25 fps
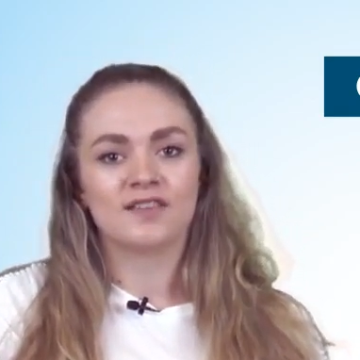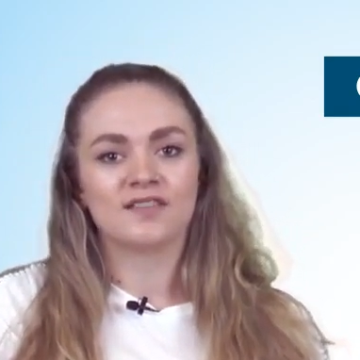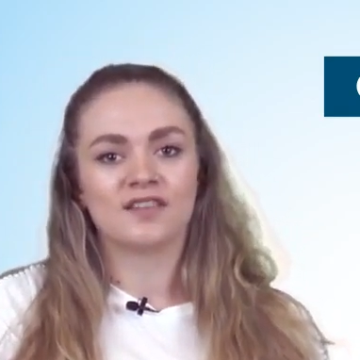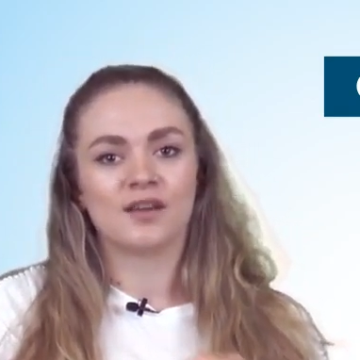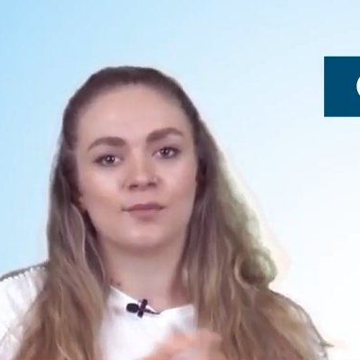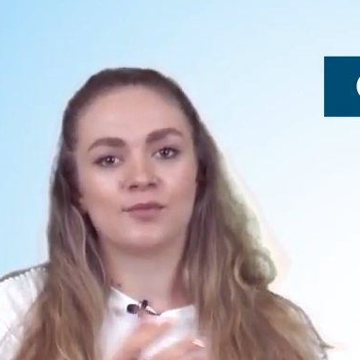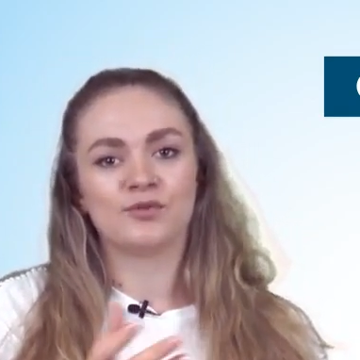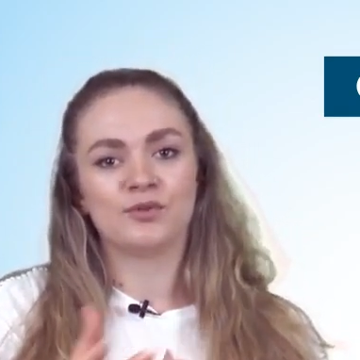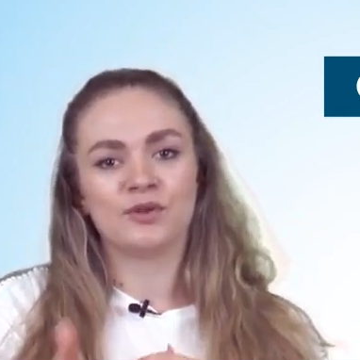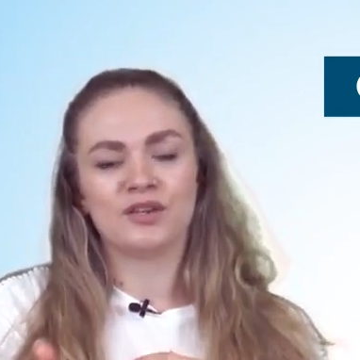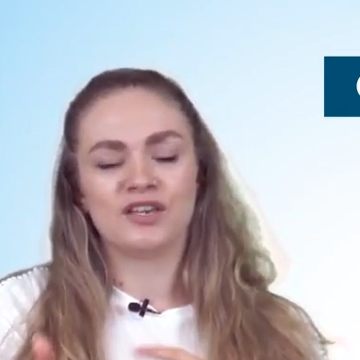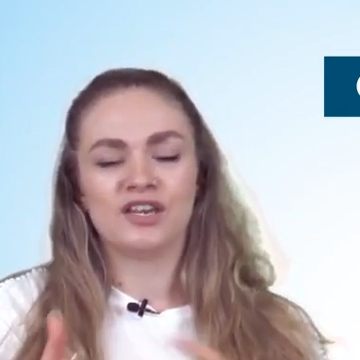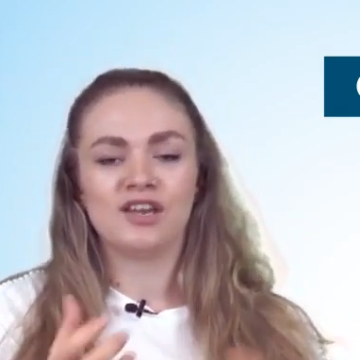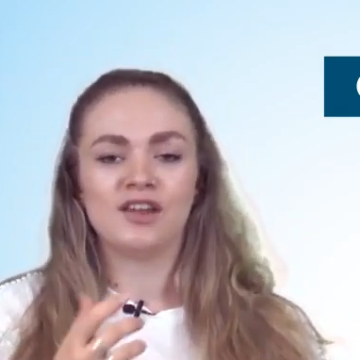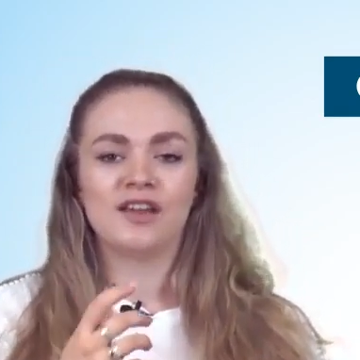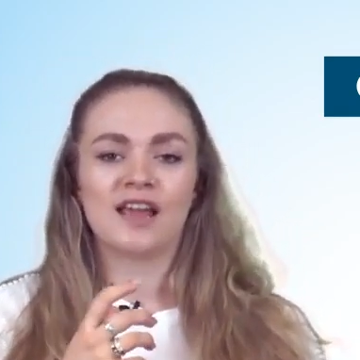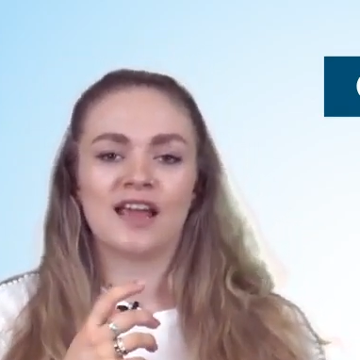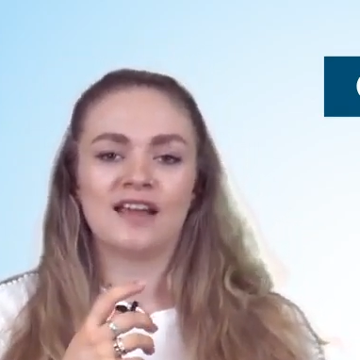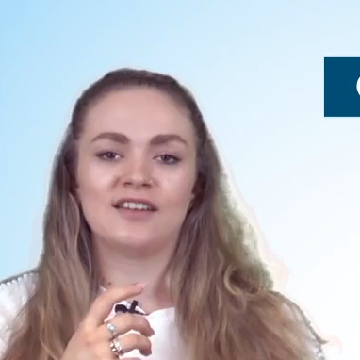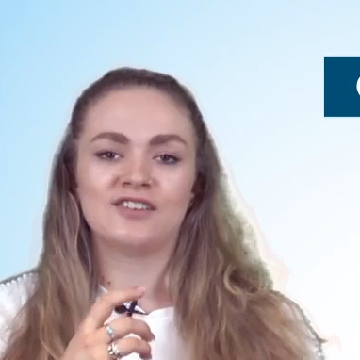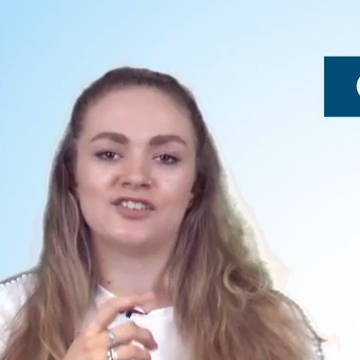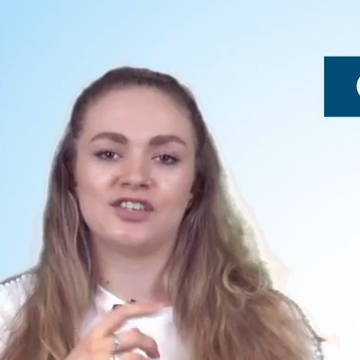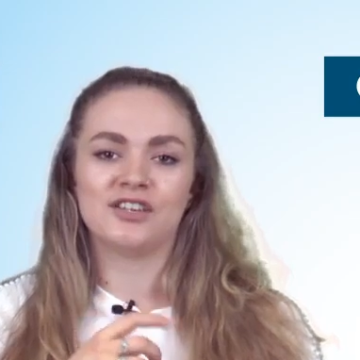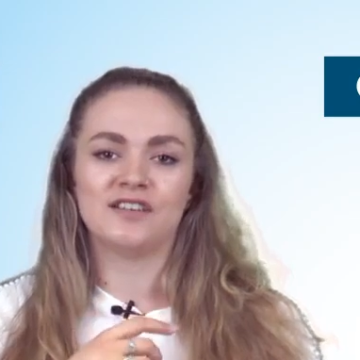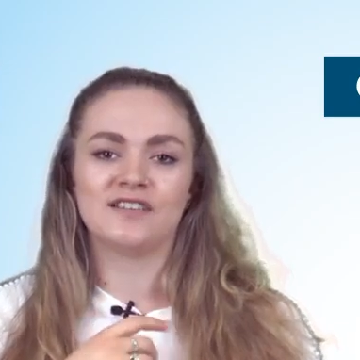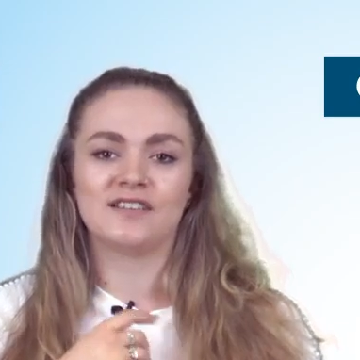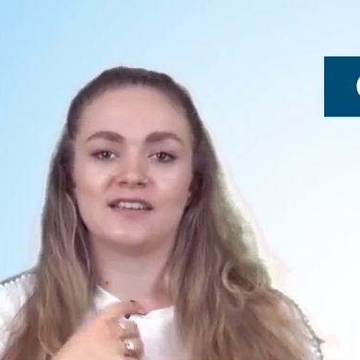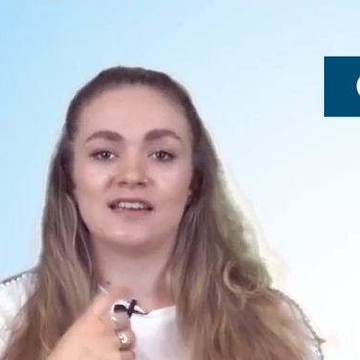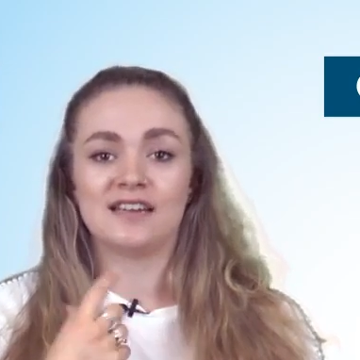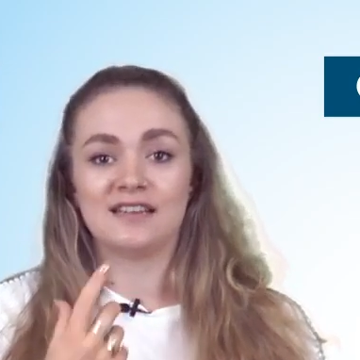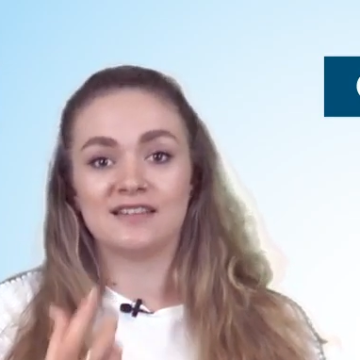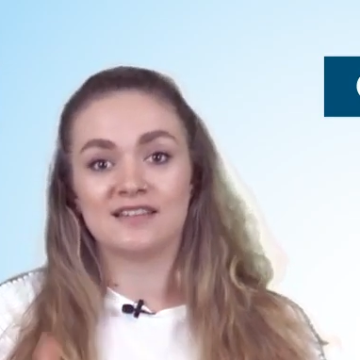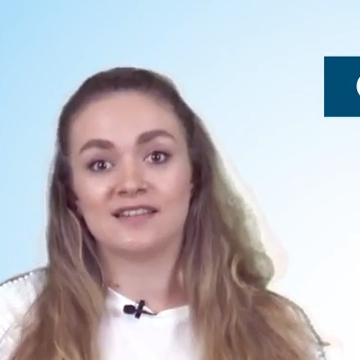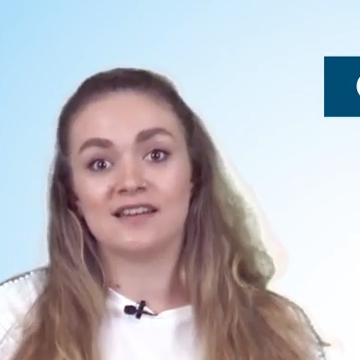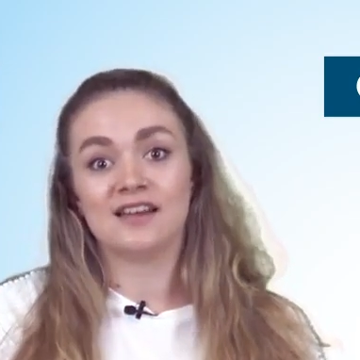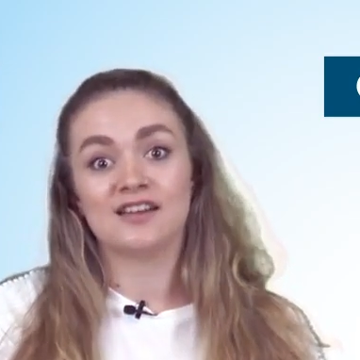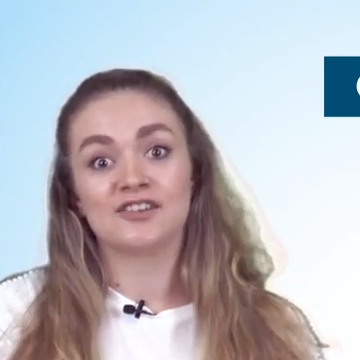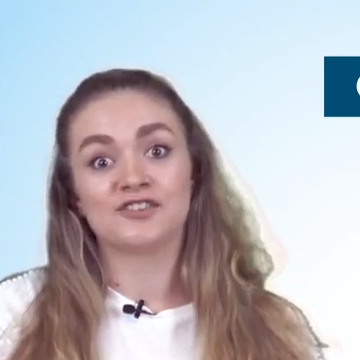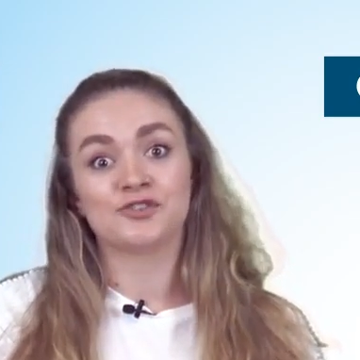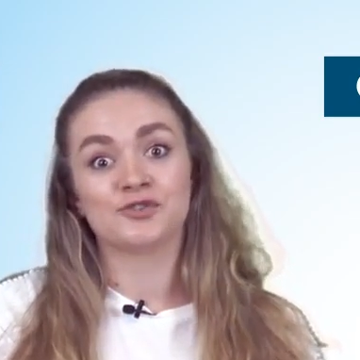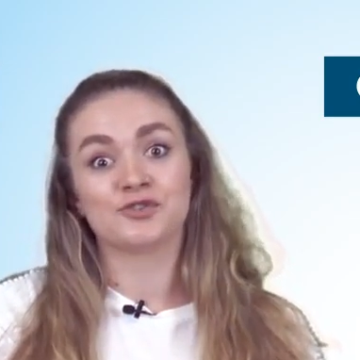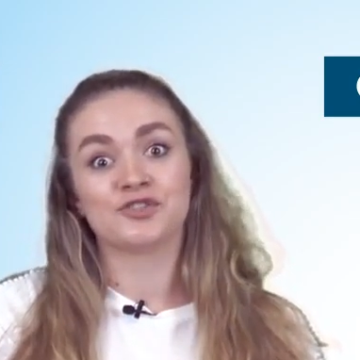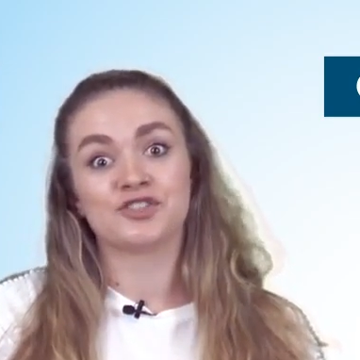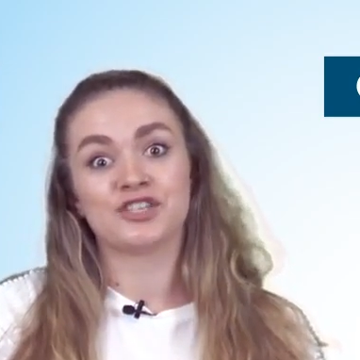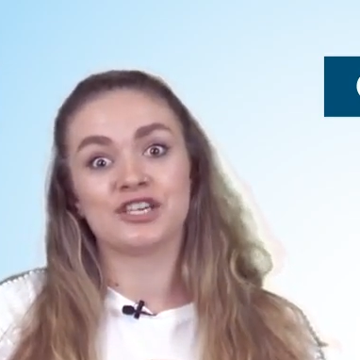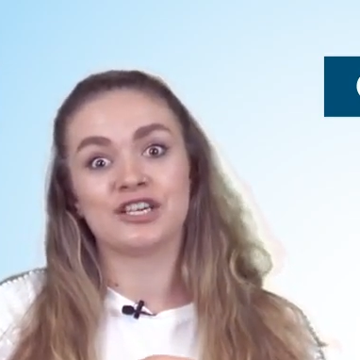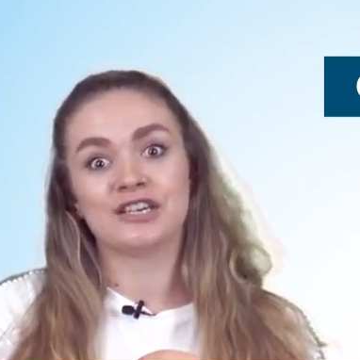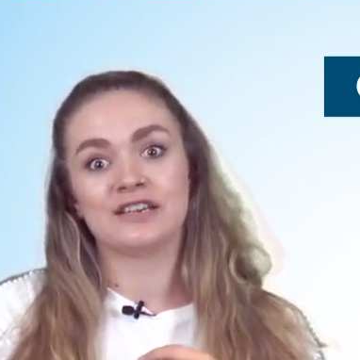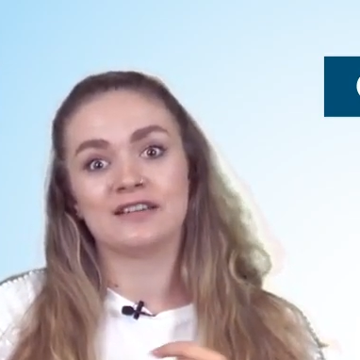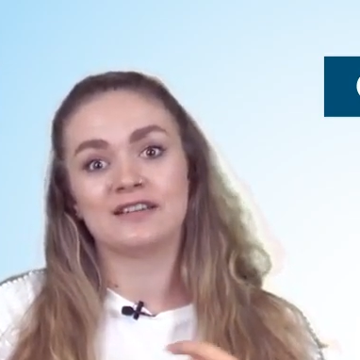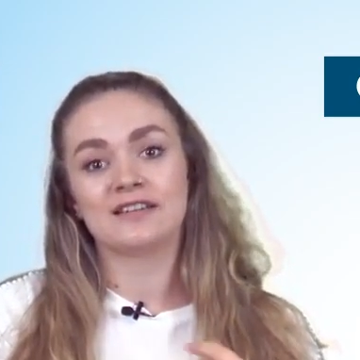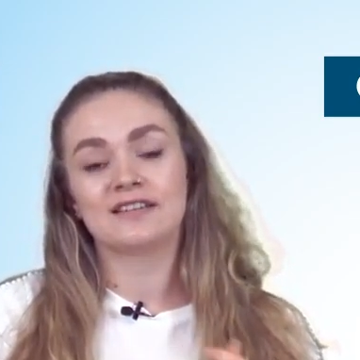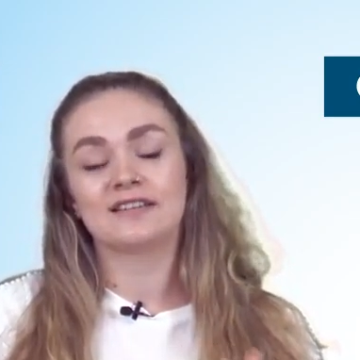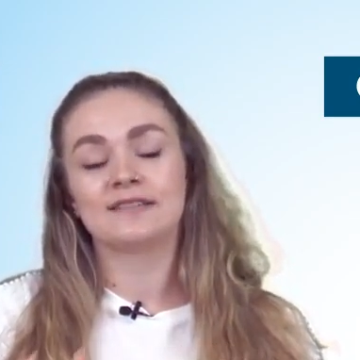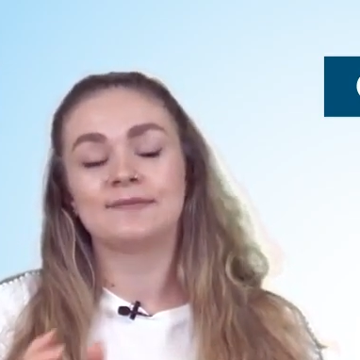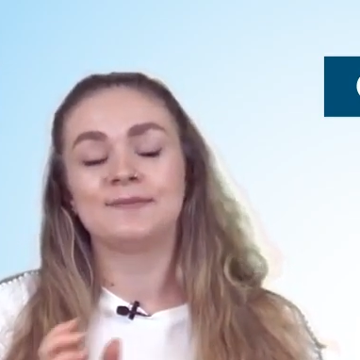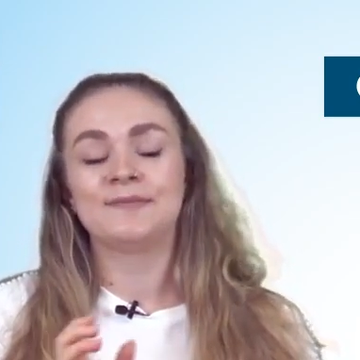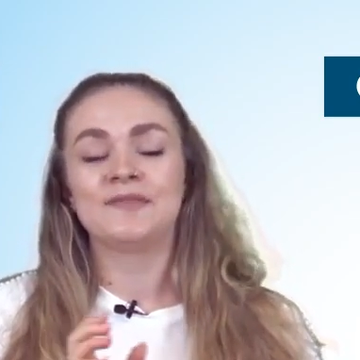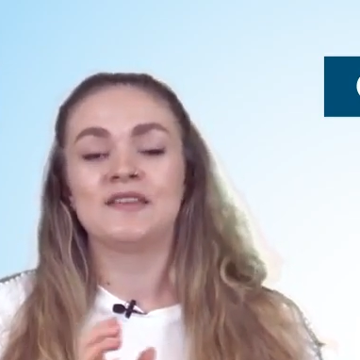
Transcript: so between UK students and international students.